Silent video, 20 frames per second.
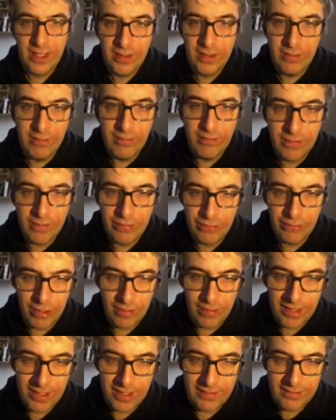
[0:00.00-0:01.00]
My
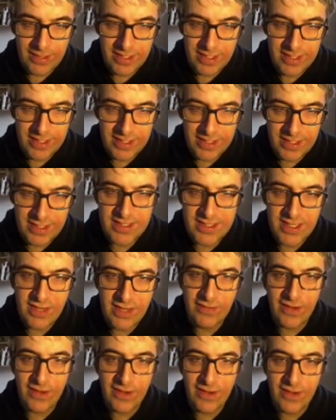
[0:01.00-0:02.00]
problem is
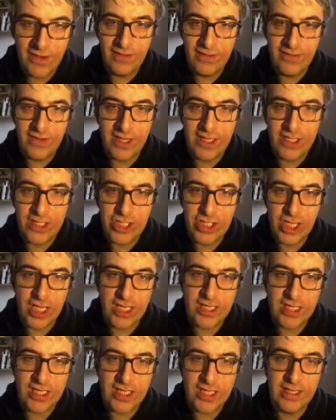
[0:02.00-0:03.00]
if I
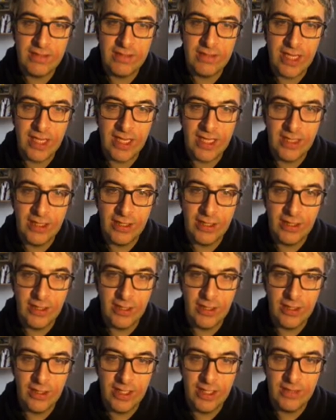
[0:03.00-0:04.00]
check in
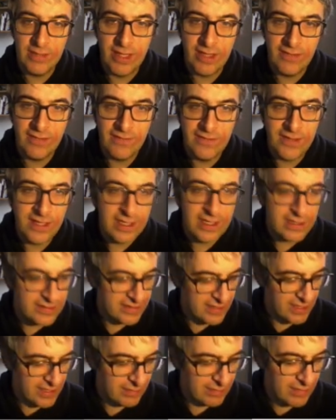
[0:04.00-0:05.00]
my fields
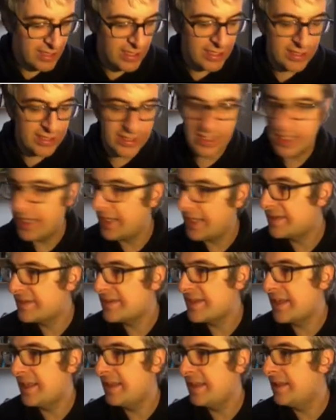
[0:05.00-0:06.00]
in my
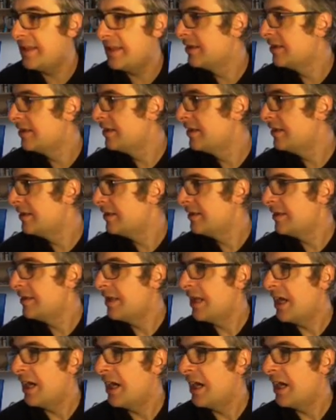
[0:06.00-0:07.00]
Excel,
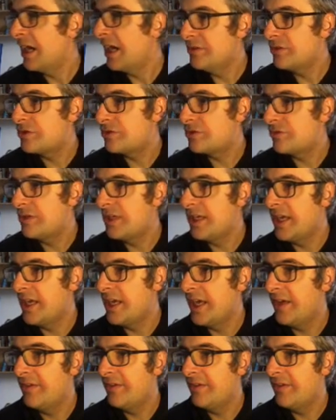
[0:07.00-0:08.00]
I don't really
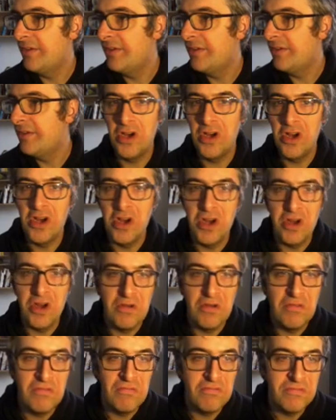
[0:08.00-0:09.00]
have
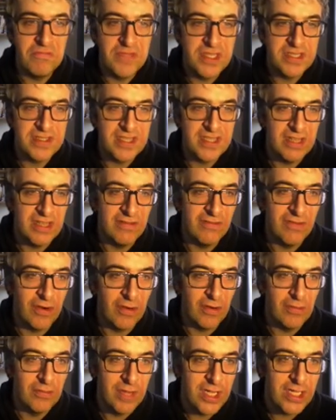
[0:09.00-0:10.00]
this
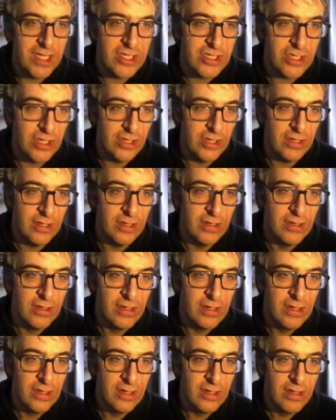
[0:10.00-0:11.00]
information.
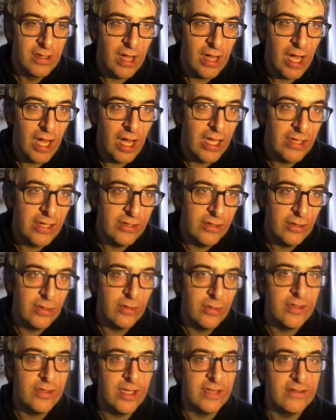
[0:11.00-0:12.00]
I
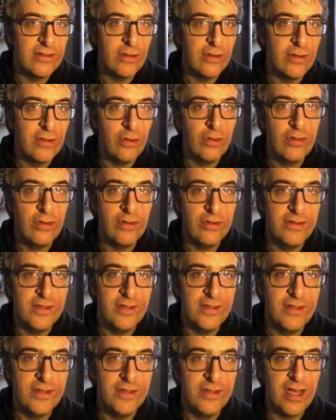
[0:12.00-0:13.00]
know that all the
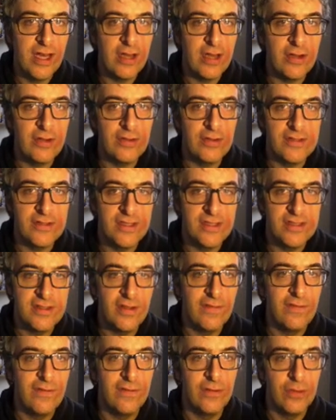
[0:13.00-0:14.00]
data consists
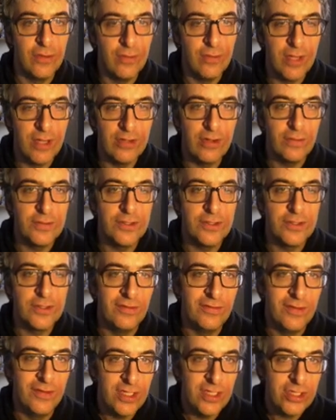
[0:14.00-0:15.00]
of human
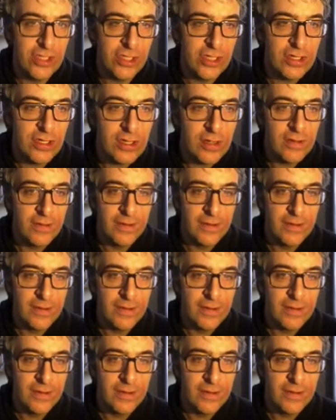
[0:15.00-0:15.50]
observation,